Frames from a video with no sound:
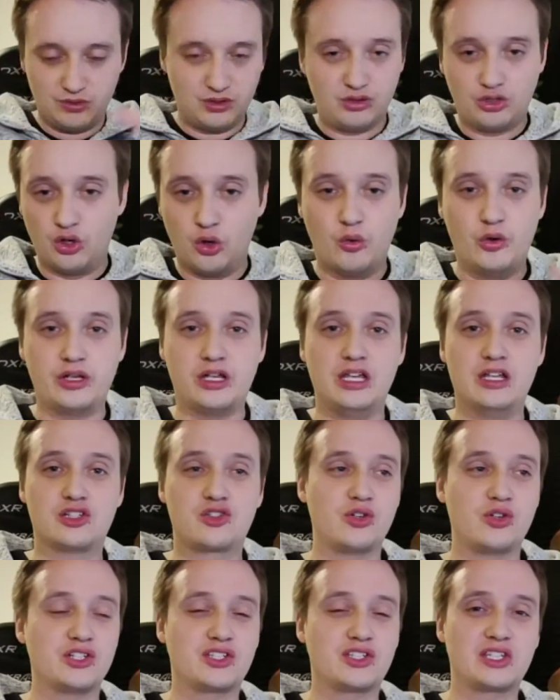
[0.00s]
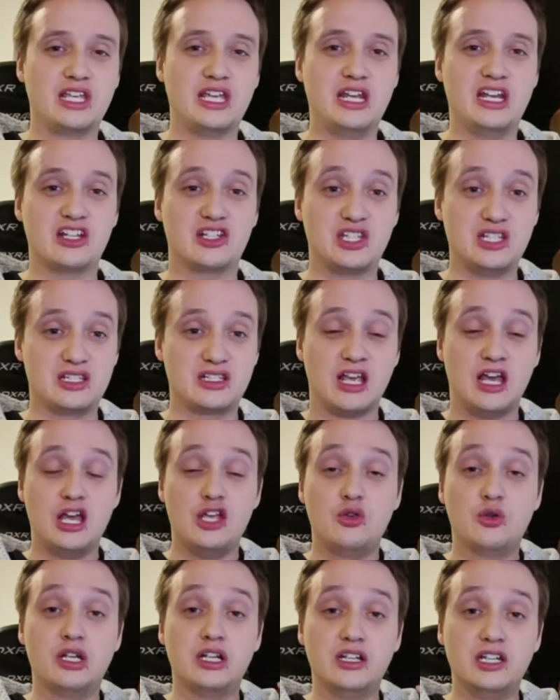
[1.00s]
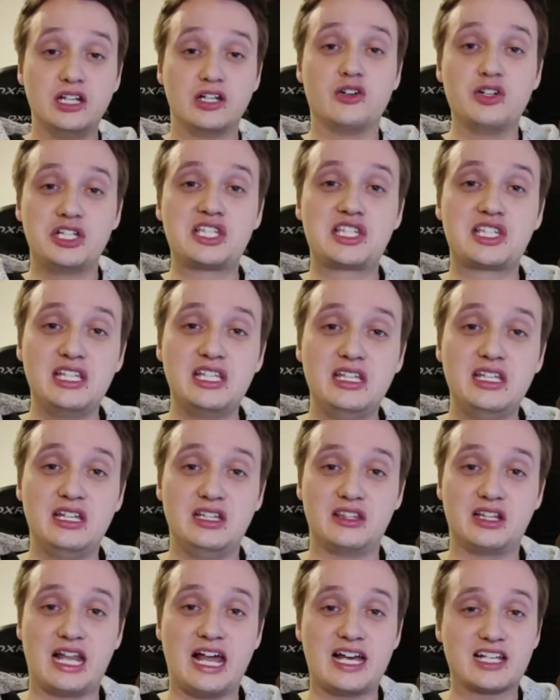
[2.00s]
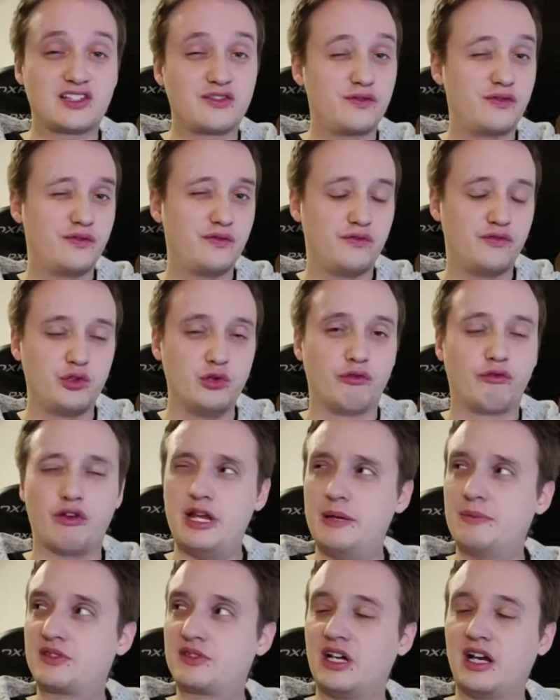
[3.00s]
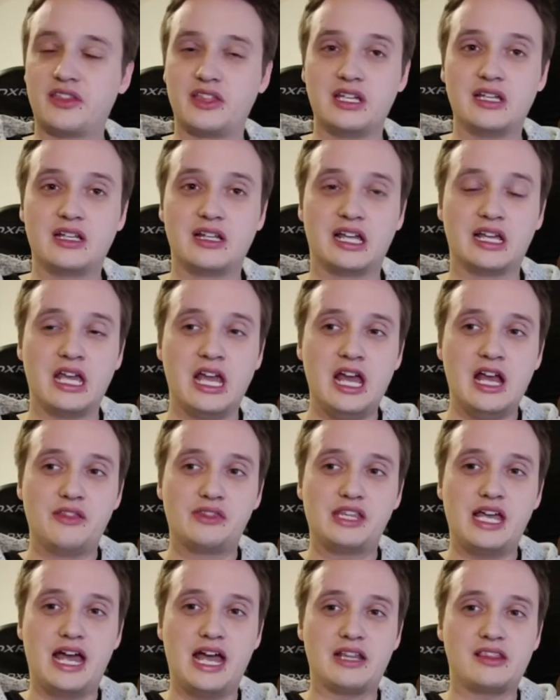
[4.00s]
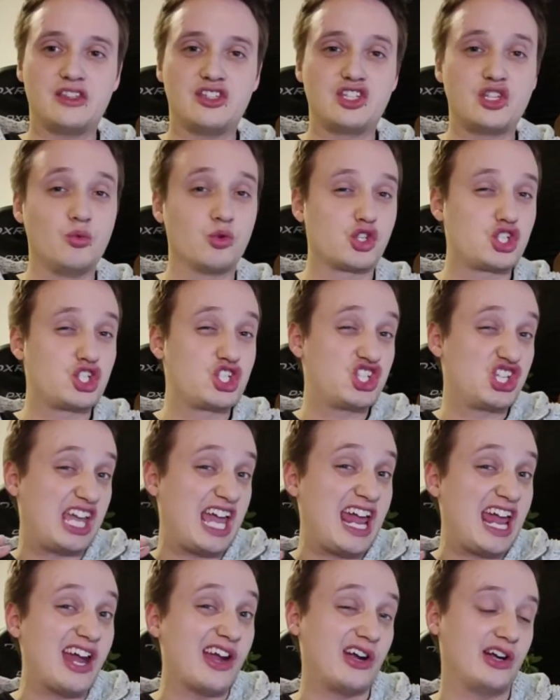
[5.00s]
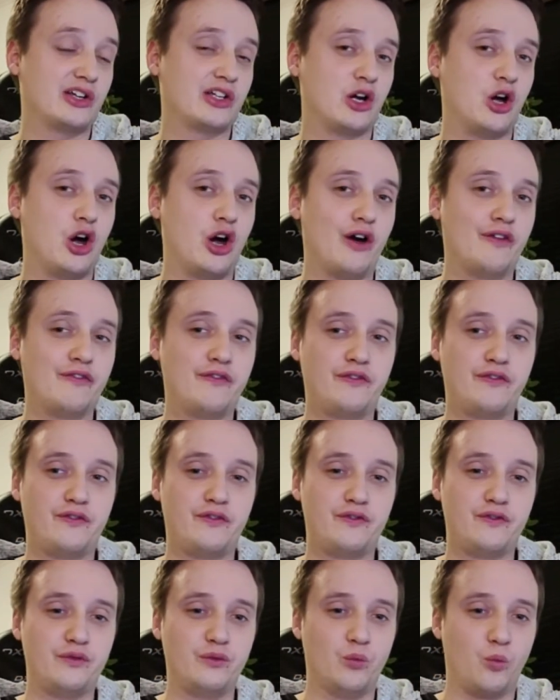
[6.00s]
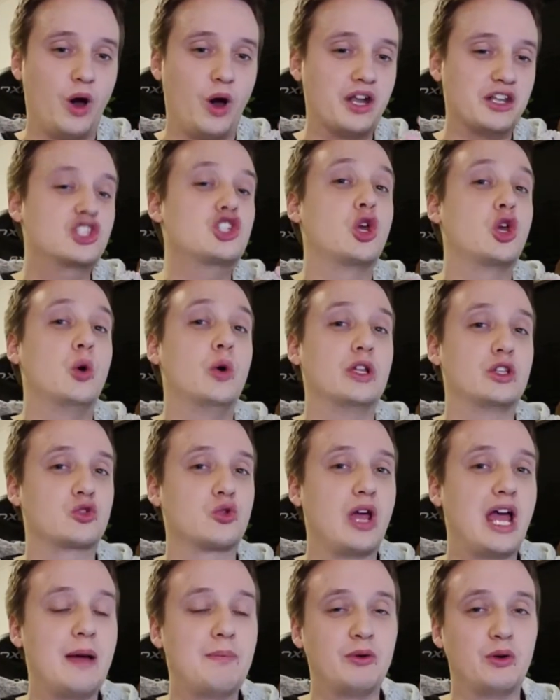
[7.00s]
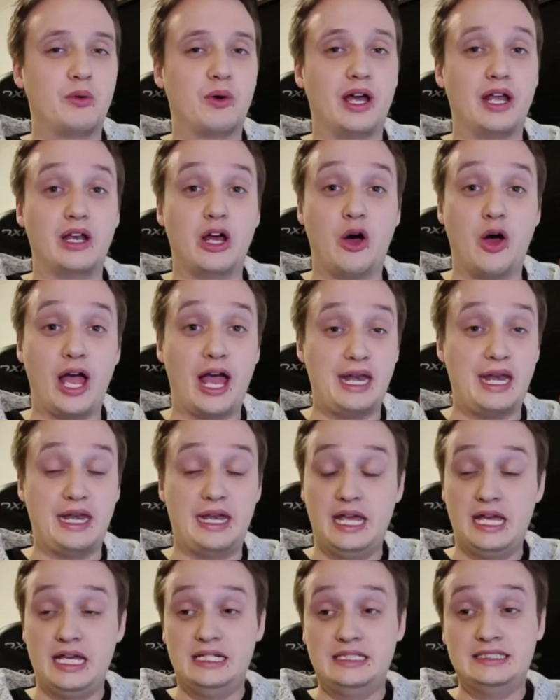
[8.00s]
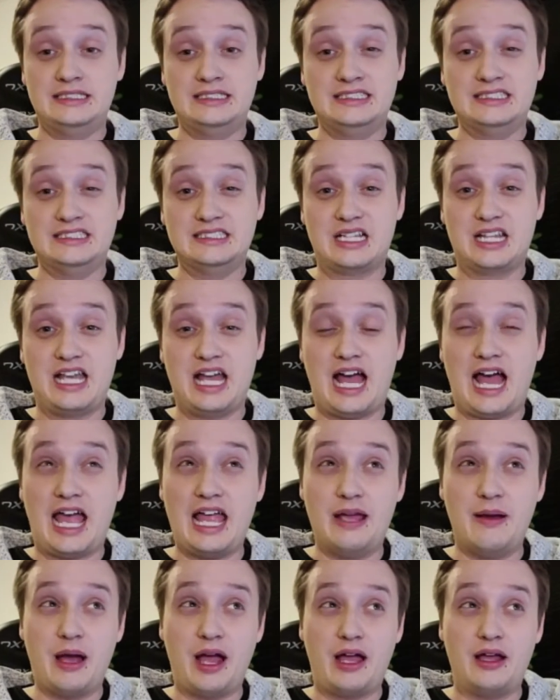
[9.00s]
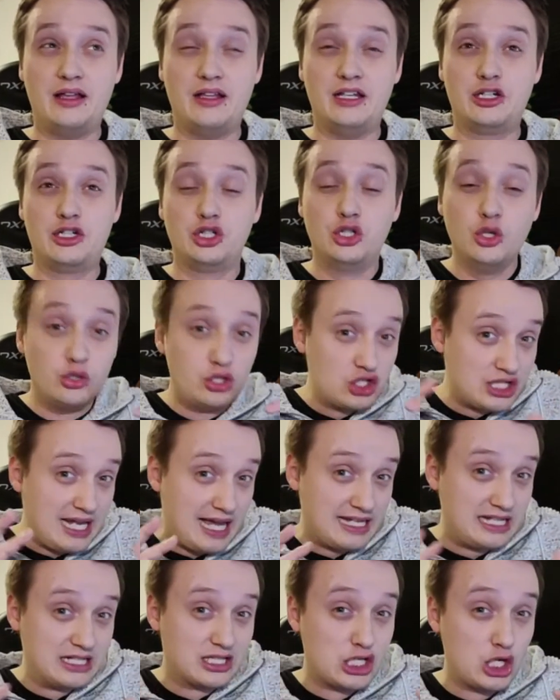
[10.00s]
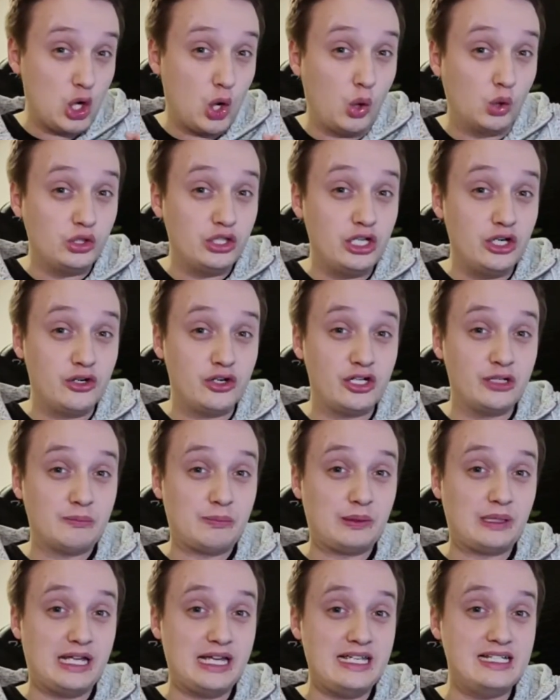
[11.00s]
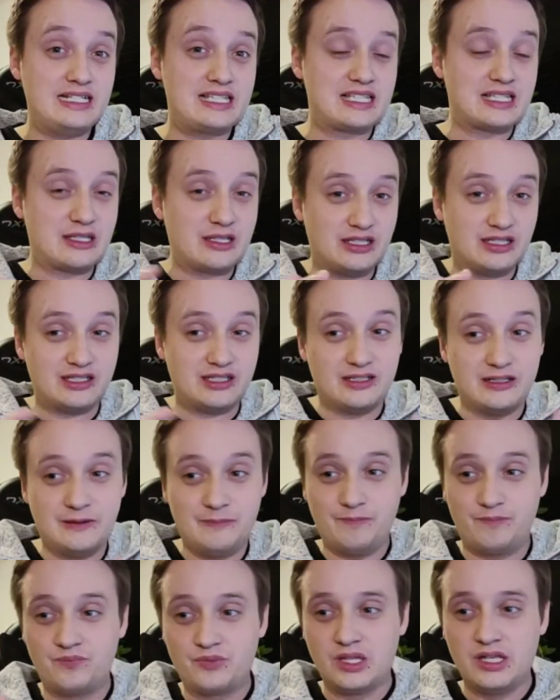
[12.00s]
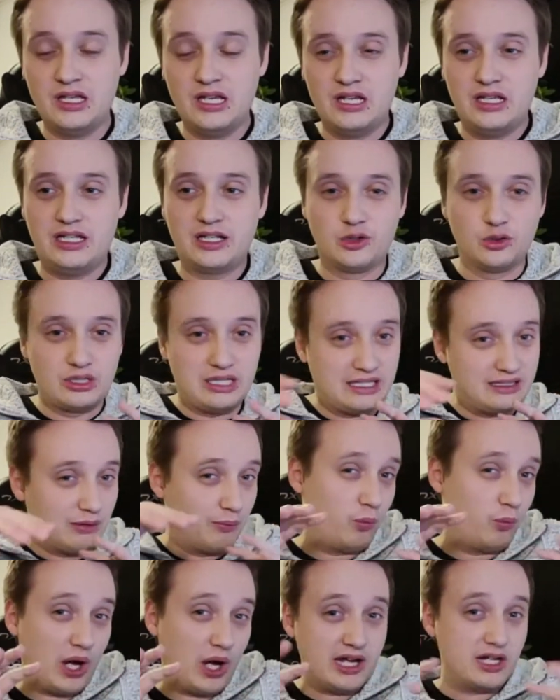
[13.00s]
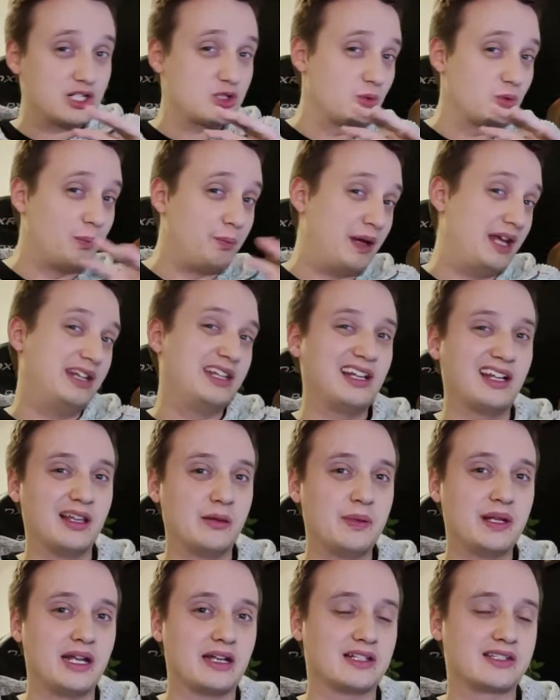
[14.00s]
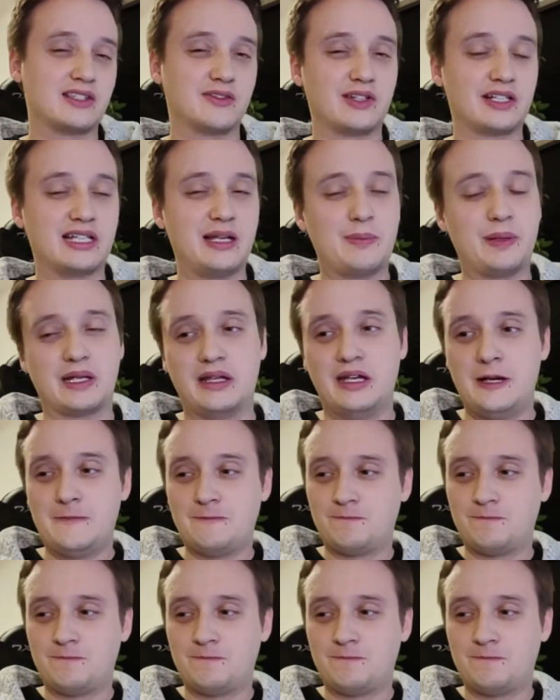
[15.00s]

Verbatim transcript: going into her skin, and she's you can literally see in the last few frames there, I think, like that she was scared of what is going to happen right now, and I uh, it looks like it's holding her in place. Um, it looked like the wires were bending a little bit and stuff like that, but